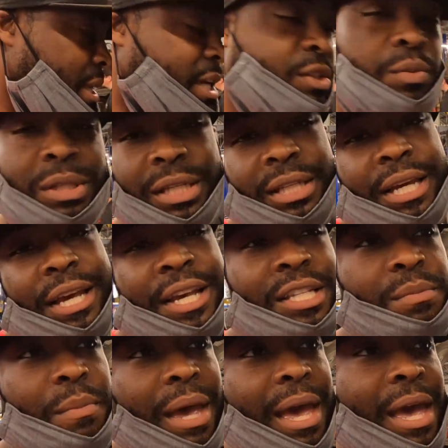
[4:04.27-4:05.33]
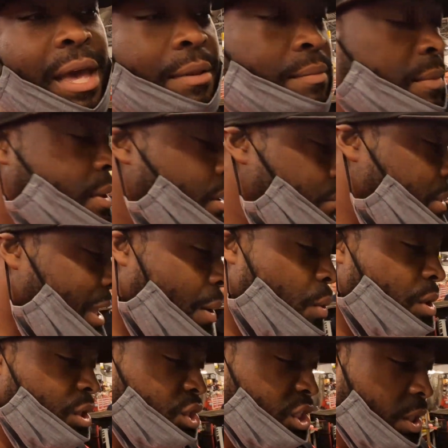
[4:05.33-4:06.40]
it is what it is, man. But I
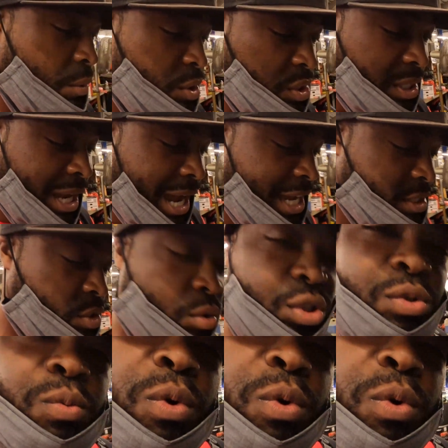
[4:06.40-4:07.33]
wanted to share with you guys. Don't